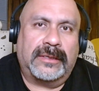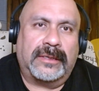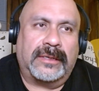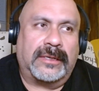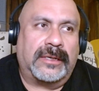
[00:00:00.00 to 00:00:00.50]

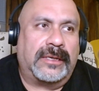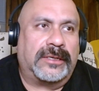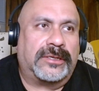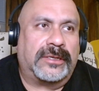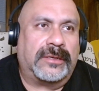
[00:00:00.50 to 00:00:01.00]

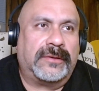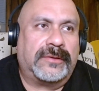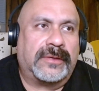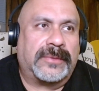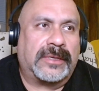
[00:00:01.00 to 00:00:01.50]
And she
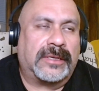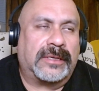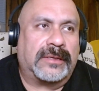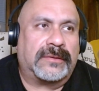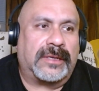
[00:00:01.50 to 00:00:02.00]
looks at me
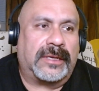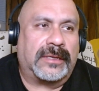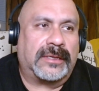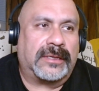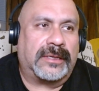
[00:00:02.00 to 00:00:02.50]
and is
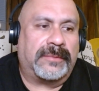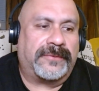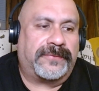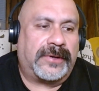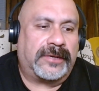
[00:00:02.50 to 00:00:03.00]
like, I'm
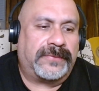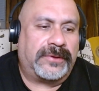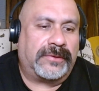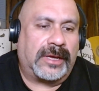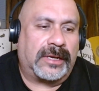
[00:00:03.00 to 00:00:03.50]
afraid of
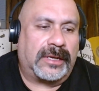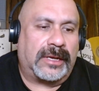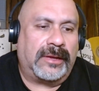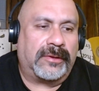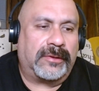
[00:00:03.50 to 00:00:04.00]
you getting
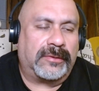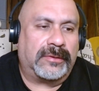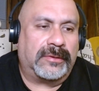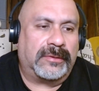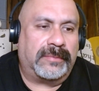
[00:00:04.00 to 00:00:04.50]
out
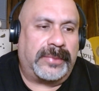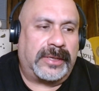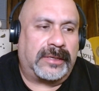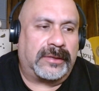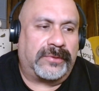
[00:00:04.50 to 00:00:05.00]

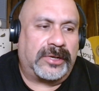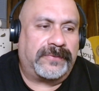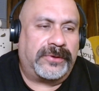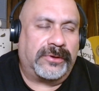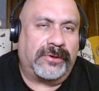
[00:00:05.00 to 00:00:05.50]
because what
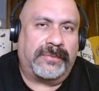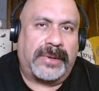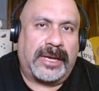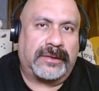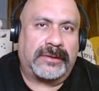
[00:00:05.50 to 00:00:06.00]
if you go back to